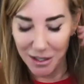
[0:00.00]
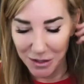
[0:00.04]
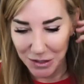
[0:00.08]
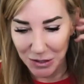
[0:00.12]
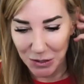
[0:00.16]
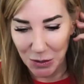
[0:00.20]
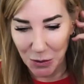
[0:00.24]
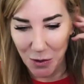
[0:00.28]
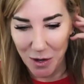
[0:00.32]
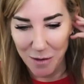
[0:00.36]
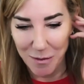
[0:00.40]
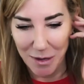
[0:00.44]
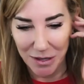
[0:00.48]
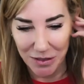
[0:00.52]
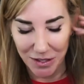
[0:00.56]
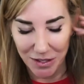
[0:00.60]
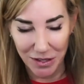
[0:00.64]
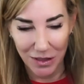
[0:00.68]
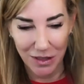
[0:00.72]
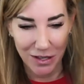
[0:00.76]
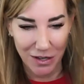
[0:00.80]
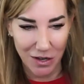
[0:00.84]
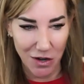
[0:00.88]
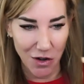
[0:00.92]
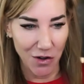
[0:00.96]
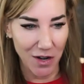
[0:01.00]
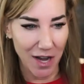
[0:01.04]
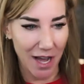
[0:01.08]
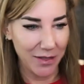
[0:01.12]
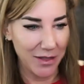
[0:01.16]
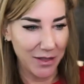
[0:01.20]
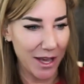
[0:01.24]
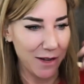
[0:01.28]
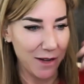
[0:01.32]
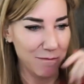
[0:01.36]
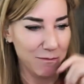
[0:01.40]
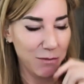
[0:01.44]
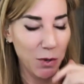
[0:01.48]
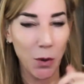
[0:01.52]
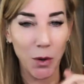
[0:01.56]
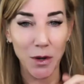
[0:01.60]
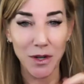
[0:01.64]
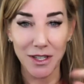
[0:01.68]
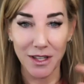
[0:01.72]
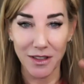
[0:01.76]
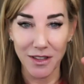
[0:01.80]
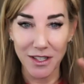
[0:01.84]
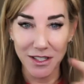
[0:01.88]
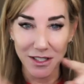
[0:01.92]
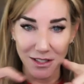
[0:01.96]
story about the, you're not that
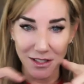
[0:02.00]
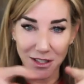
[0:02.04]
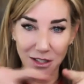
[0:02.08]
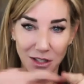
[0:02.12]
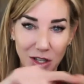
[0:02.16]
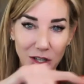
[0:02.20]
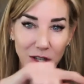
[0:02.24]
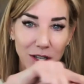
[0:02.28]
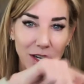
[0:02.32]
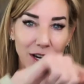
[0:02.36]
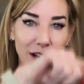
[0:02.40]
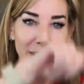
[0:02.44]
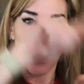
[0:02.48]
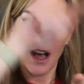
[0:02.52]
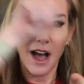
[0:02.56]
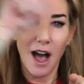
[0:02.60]
important, and this is a good. Yeah. Oh